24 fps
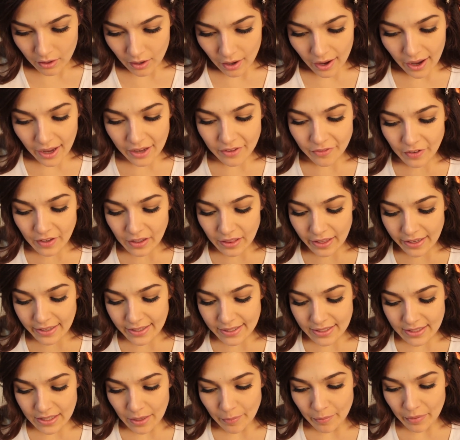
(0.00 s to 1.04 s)
I feel like
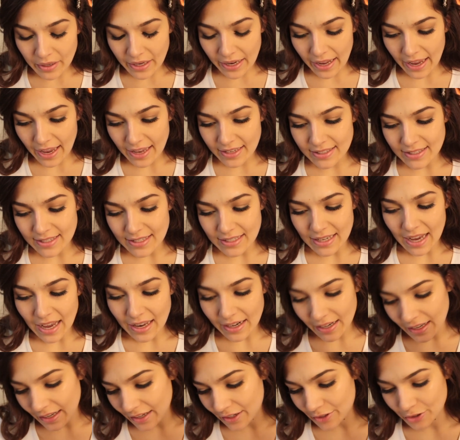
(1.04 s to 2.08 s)
somebody has
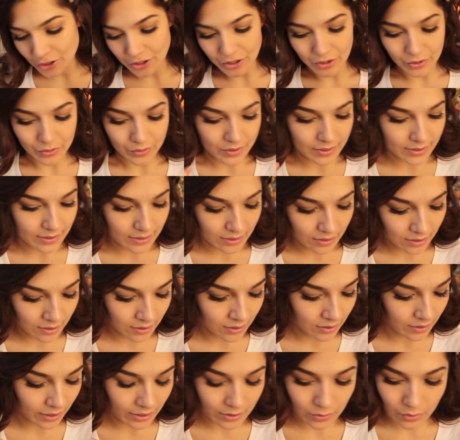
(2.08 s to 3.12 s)
daddy issues.
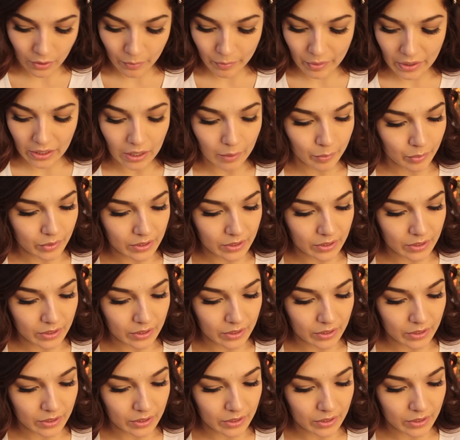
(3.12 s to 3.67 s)
That's what I'm picking up